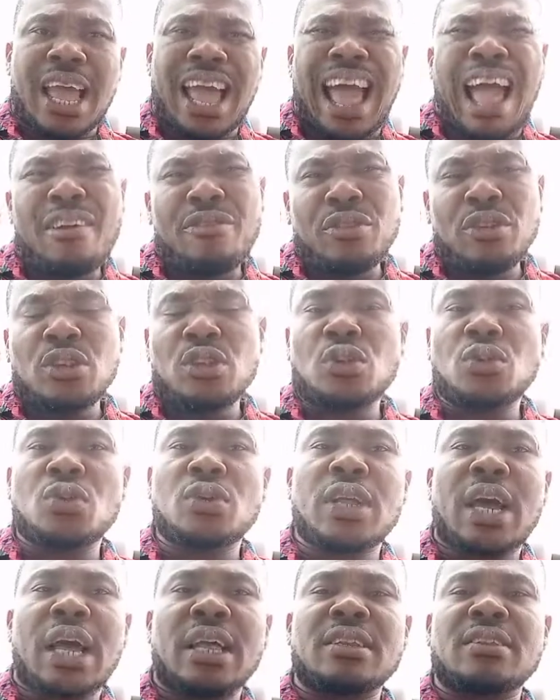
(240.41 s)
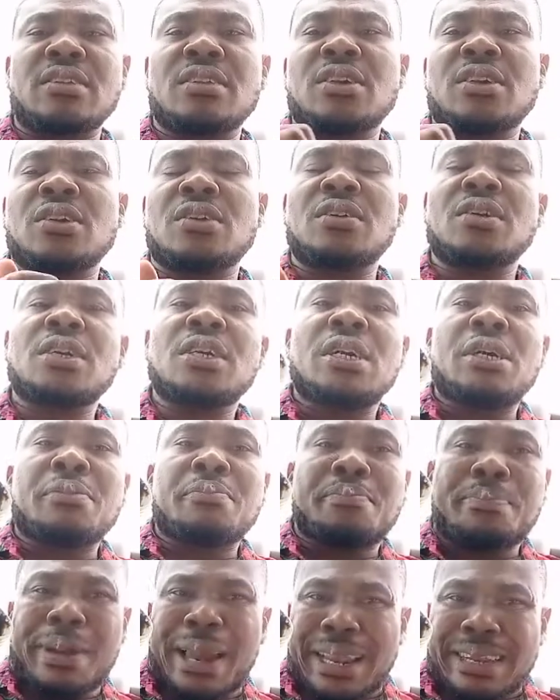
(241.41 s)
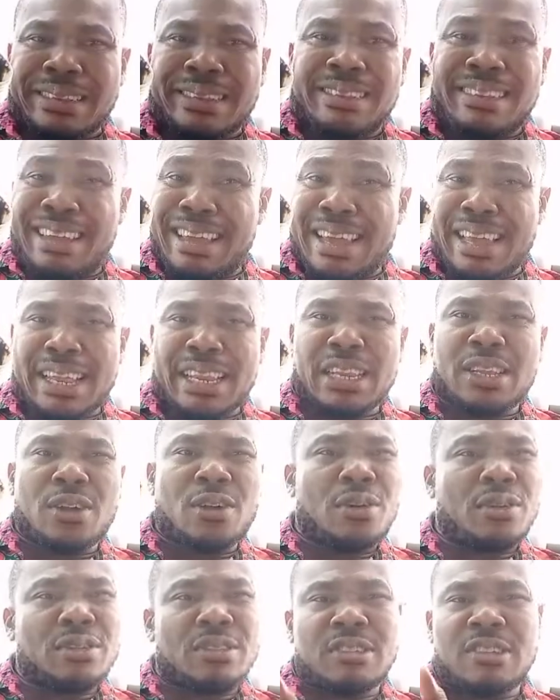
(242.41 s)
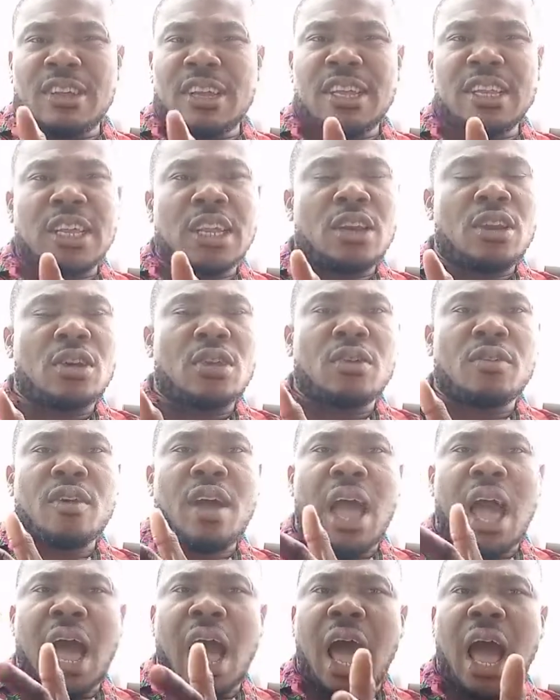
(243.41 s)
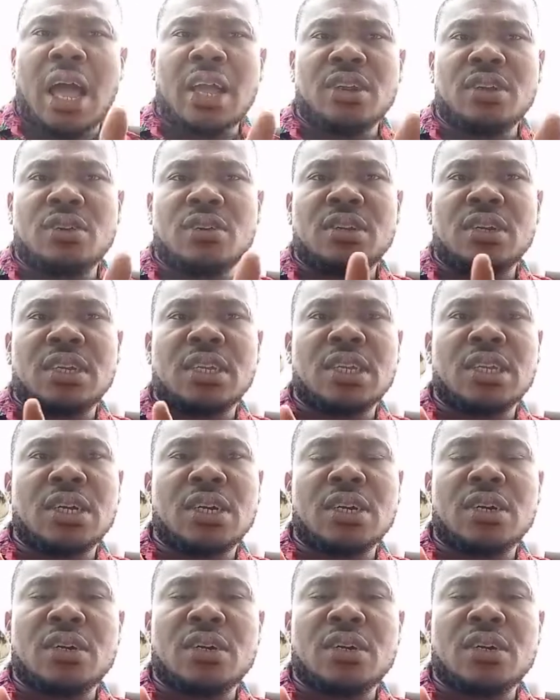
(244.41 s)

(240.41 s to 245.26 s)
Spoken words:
Haven't know that the plantain contain a lot of iron, and